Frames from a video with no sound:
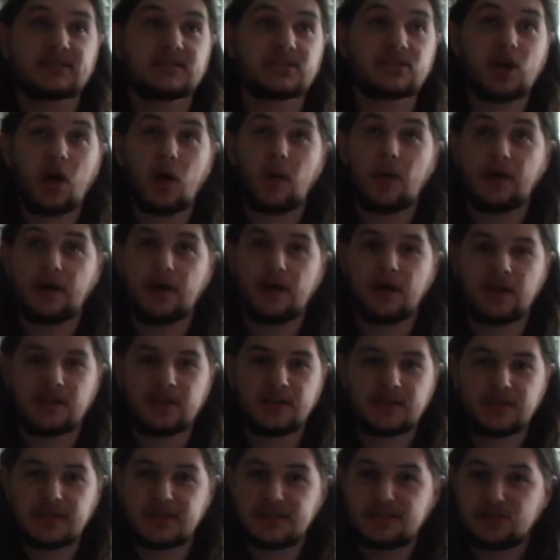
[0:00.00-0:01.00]
going on?
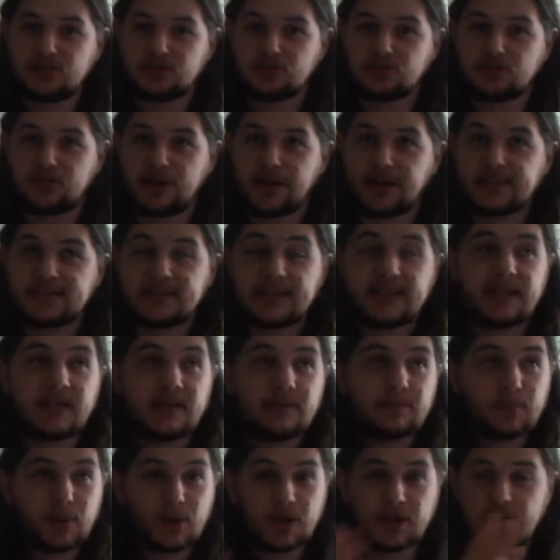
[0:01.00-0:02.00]
This is crazy.
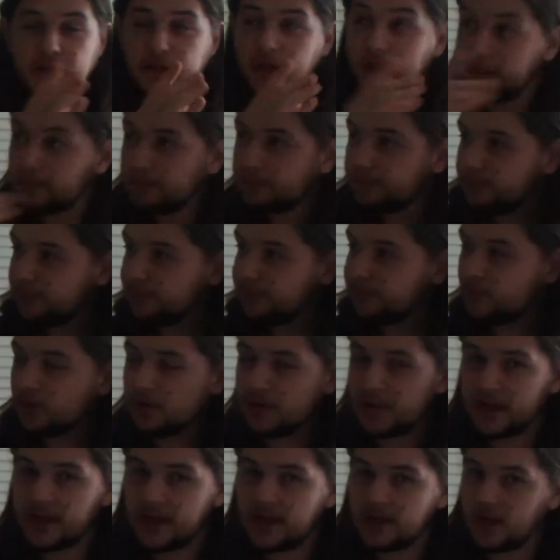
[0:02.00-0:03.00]
But, like, before
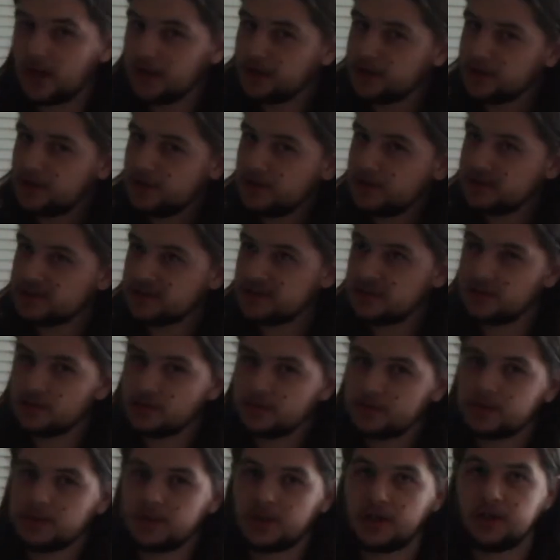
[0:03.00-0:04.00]
that, I've noticed it a couple
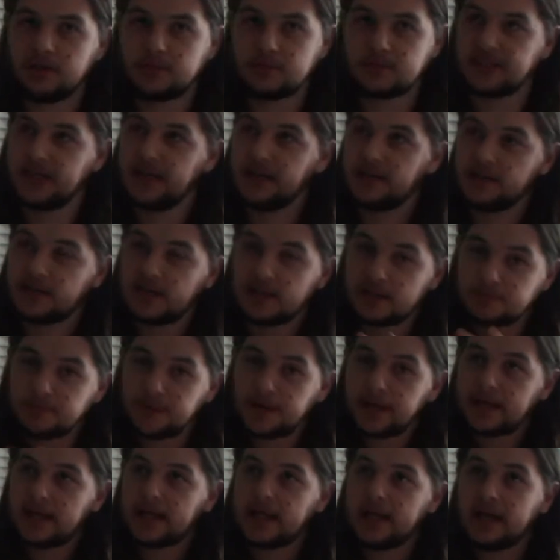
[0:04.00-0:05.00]
times, and
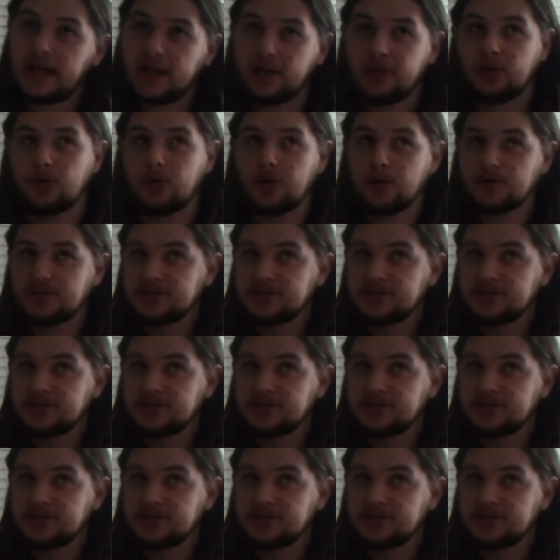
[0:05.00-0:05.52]
admittedly, I thought it was a